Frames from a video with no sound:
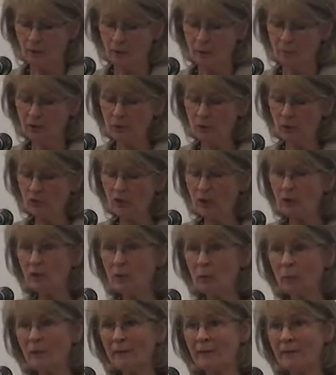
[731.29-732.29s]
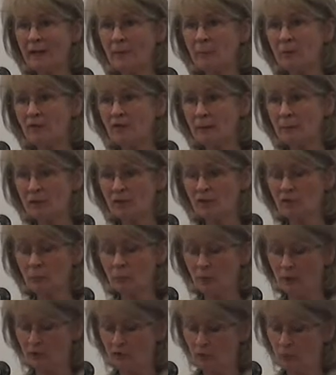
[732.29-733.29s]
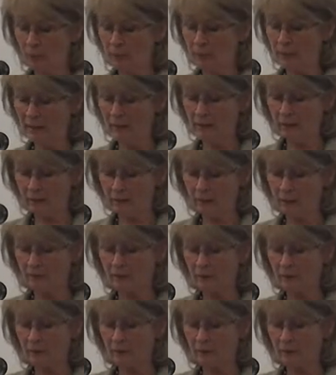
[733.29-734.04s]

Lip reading: But it was only when the epidemic spread to America